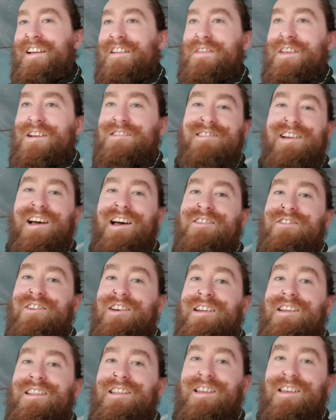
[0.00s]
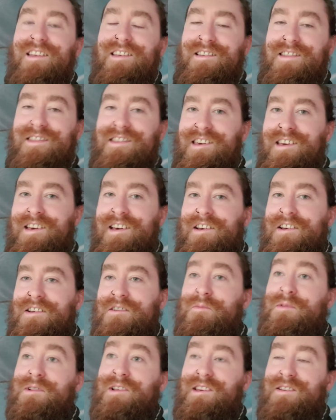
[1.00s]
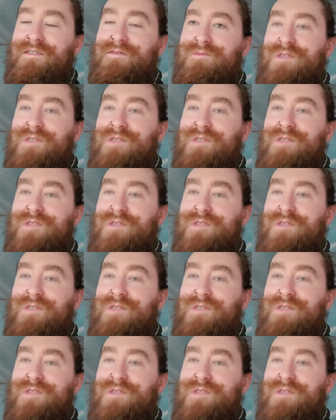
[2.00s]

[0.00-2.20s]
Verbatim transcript: I started reading the complete